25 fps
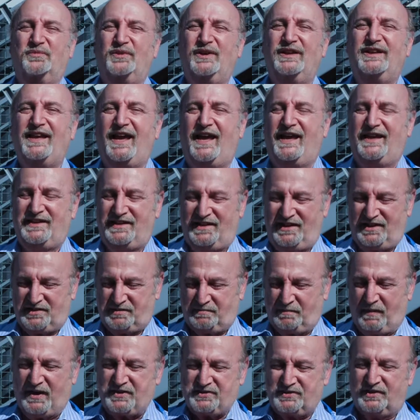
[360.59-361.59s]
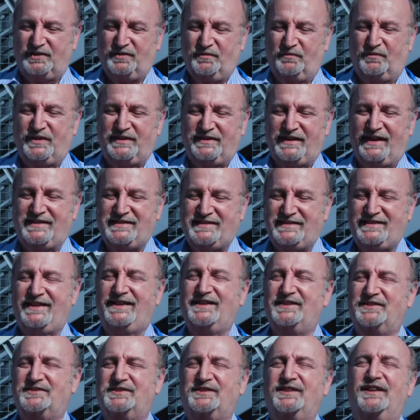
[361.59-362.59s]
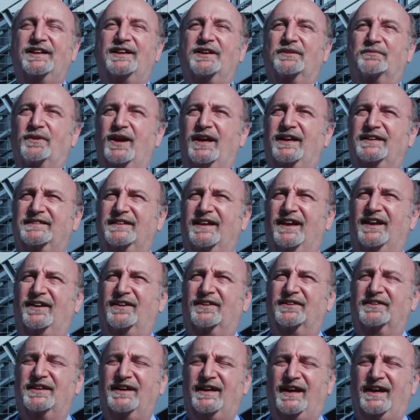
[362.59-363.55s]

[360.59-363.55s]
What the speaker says: really, and especially when they see us sitting right there,